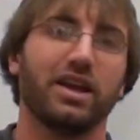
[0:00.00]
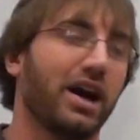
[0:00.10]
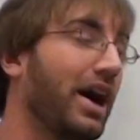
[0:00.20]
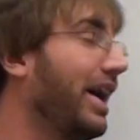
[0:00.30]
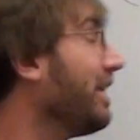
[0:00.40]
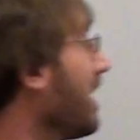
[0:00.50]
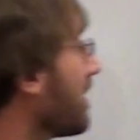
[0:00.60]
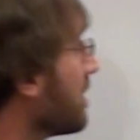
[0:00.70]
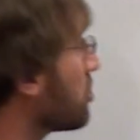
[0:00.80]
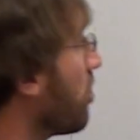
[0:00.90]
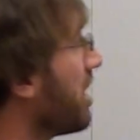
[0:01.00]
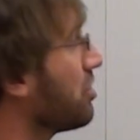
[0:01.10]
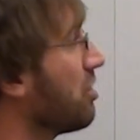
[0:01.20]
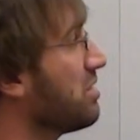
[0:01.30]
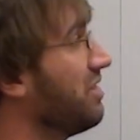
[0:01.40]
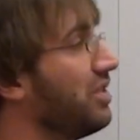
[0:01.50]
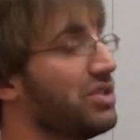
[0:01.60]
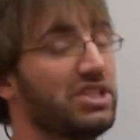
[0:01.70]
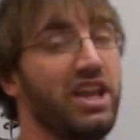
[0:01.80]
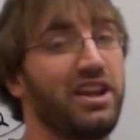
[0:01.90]
I like this way in terms of
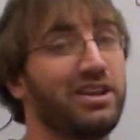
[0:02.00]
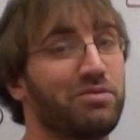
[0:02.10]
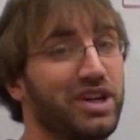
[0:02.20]
understanding,